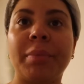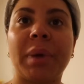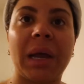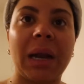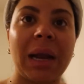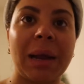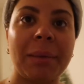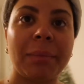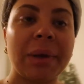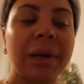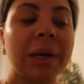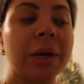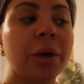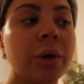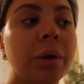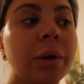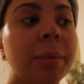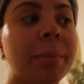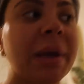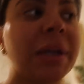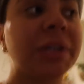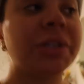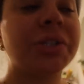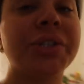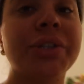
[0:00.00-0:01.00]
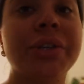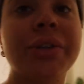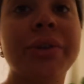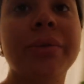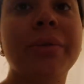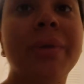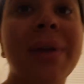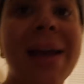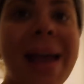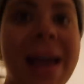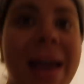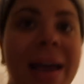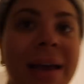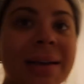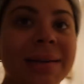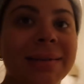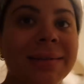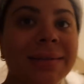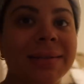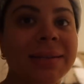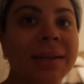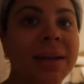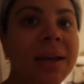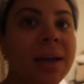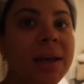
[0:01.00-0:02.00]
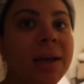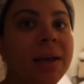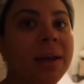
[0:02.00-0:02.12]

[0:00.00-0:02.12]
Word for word: But I'm gonna go to bed soon, and